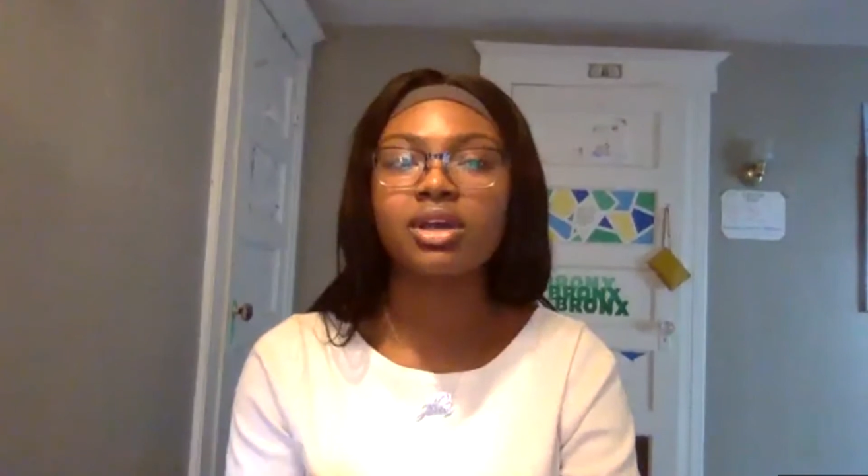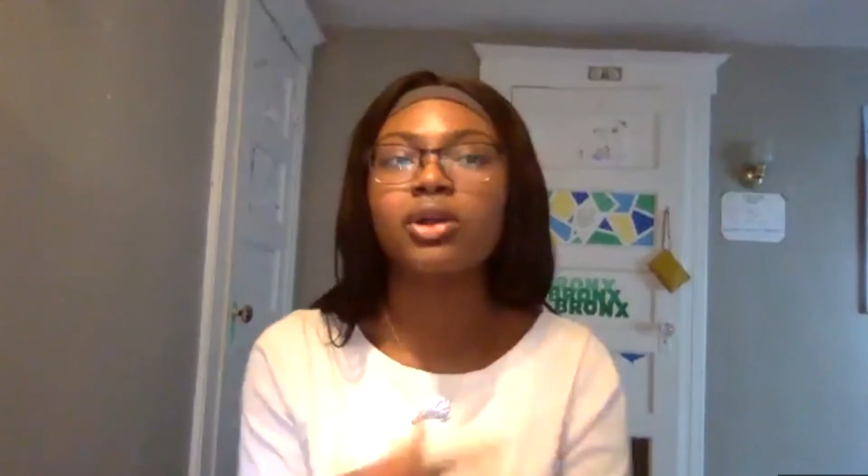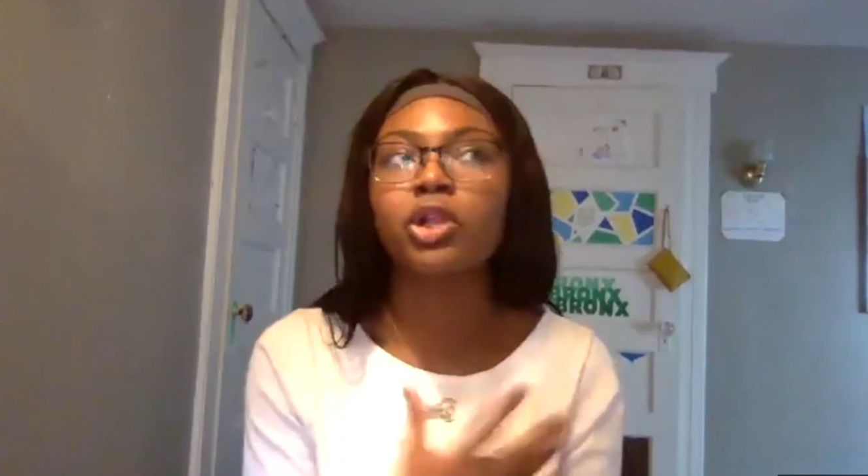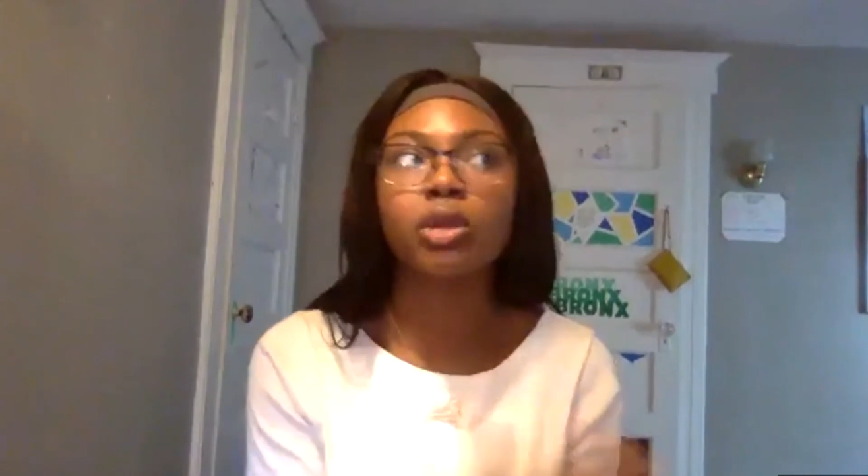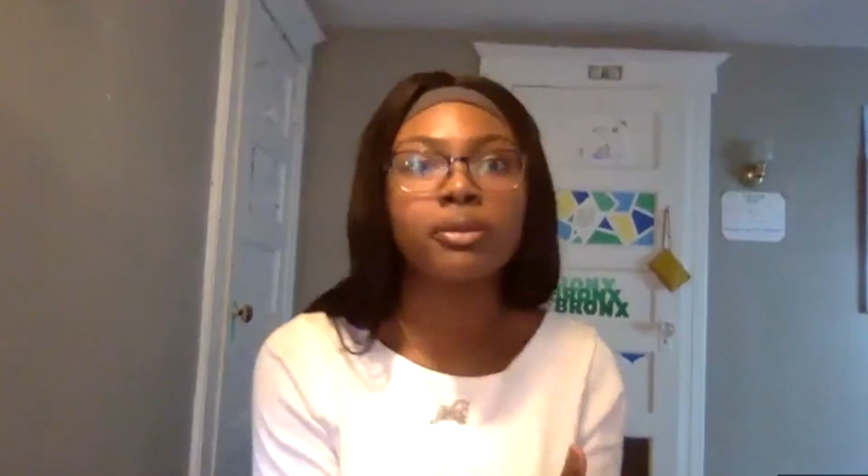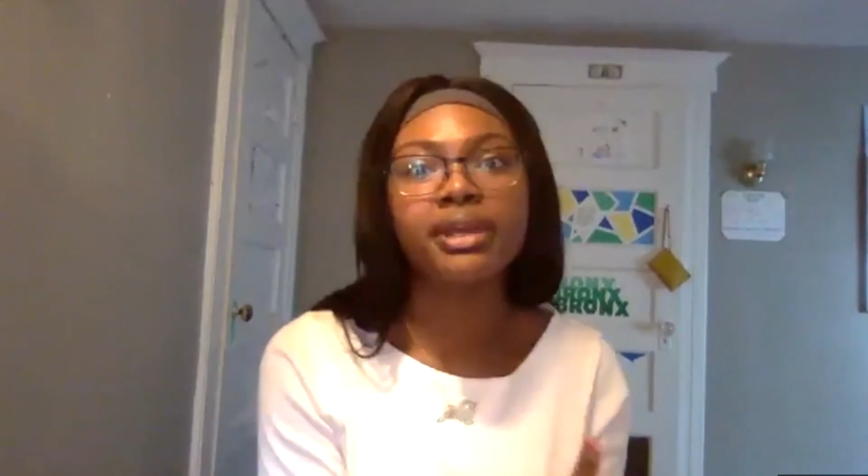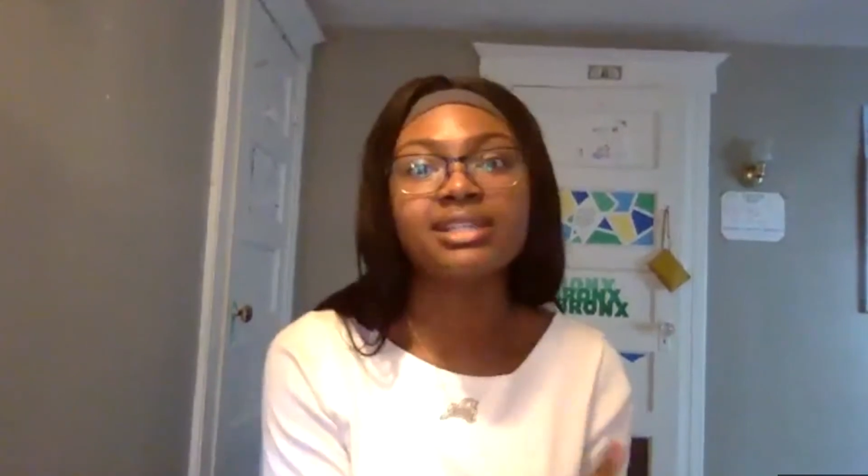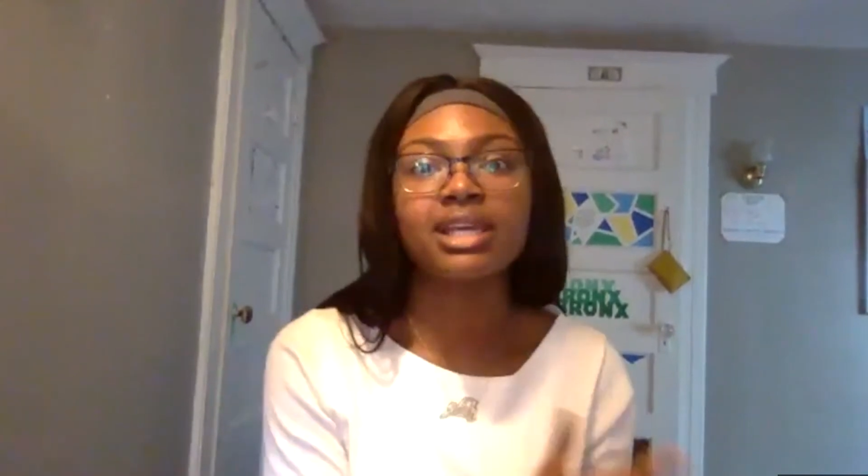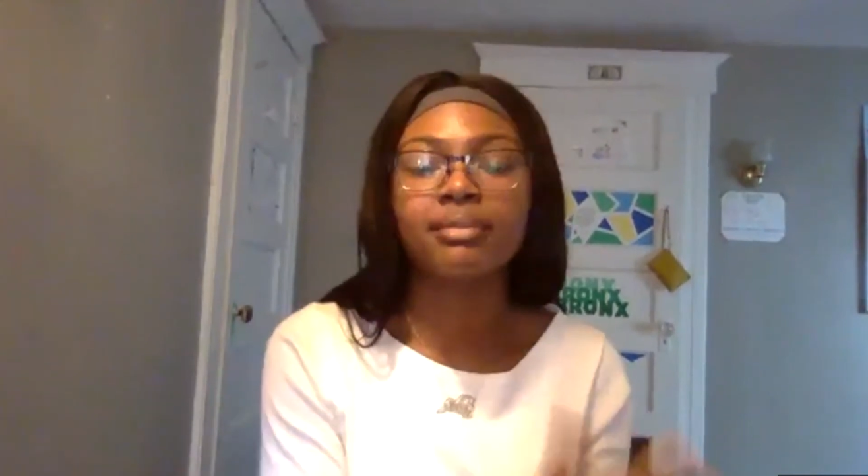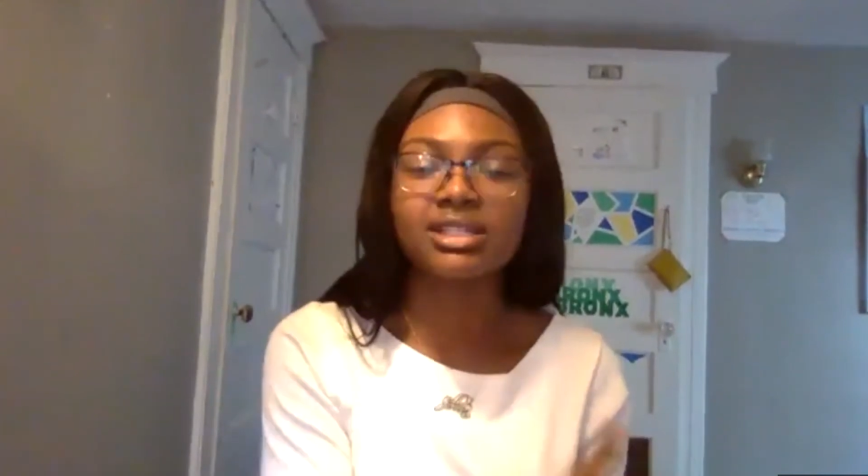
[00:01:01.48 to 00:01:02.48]
a global
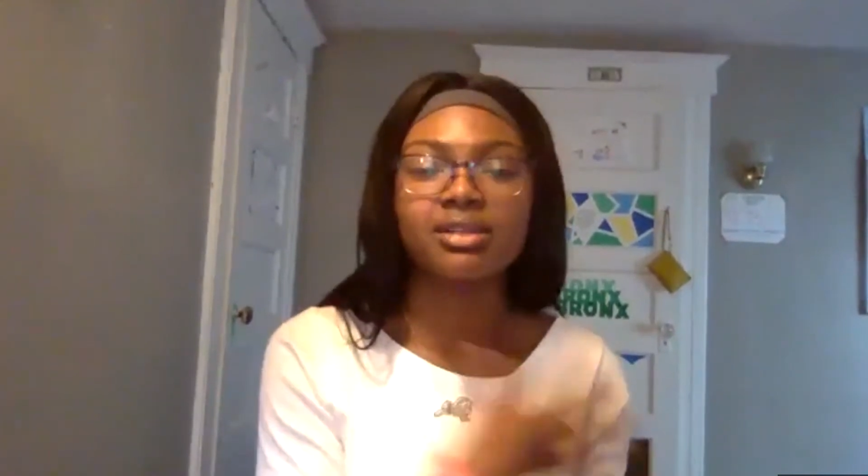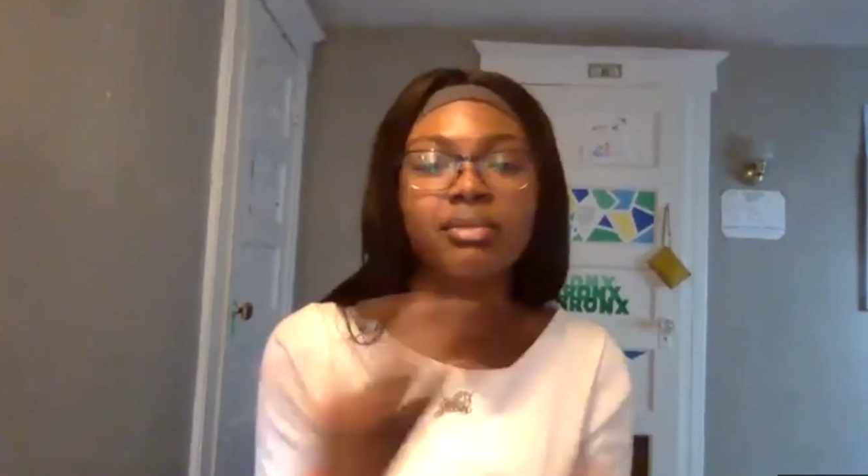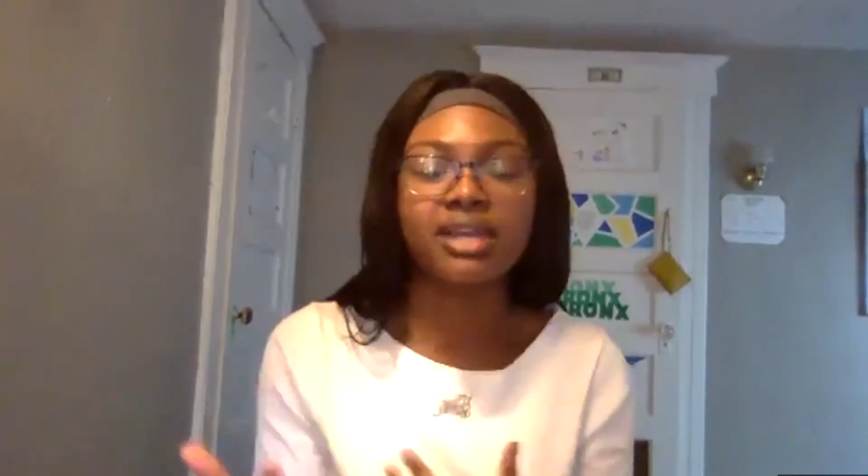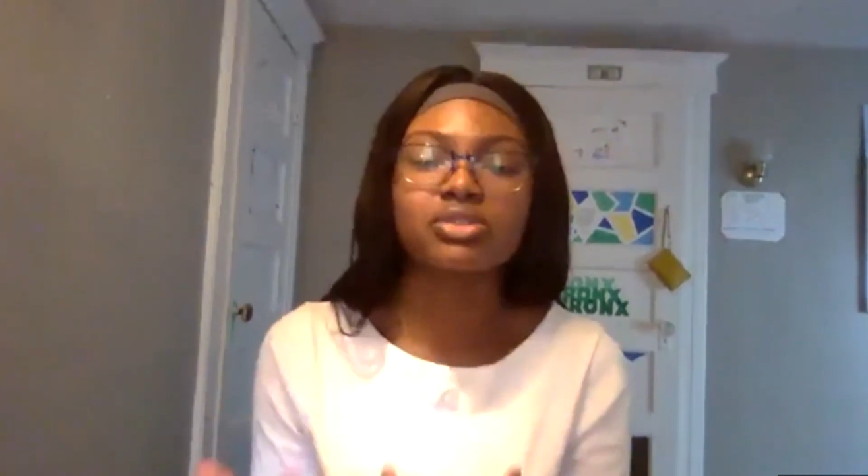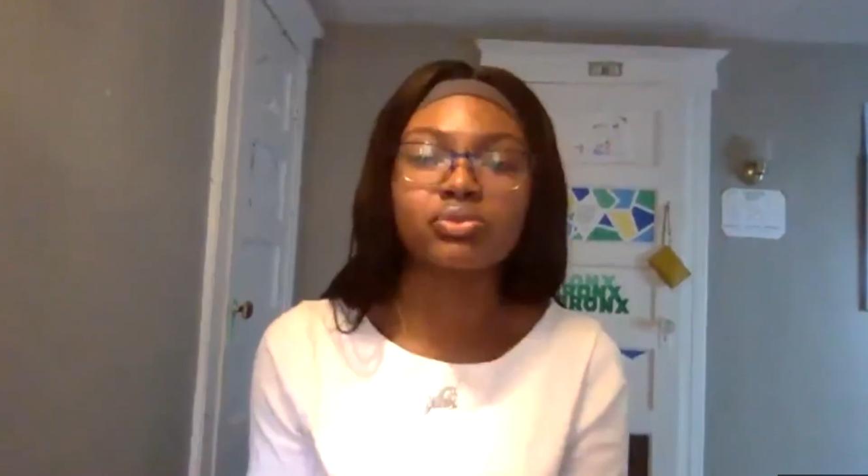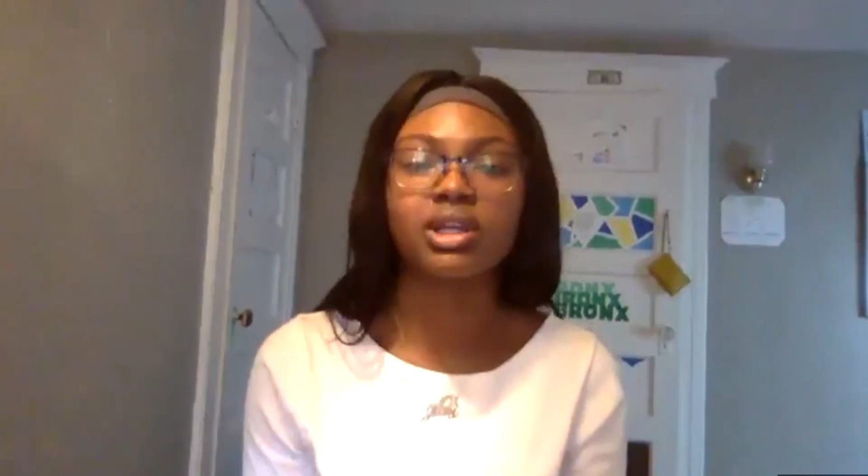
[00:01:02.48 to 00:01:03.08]
pandemic to make us